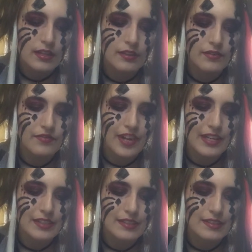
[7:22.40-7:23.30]
The
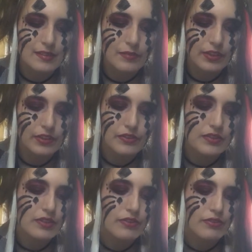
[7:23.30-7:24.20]
lymphatic system
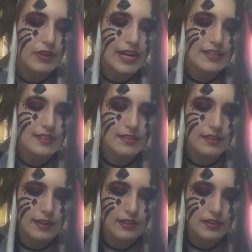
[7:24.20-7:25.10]
includes the thoracic
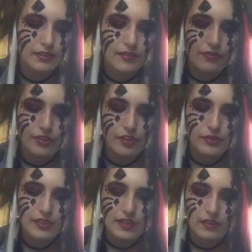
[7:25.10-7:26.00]
duct, lymph
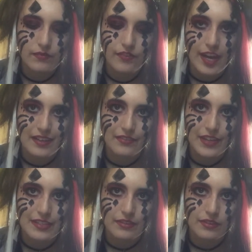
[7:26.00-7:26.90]
nodes, and lymphatic
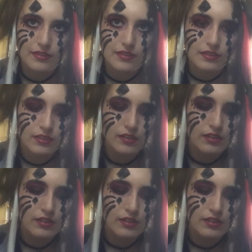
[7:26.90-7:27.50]
vessels.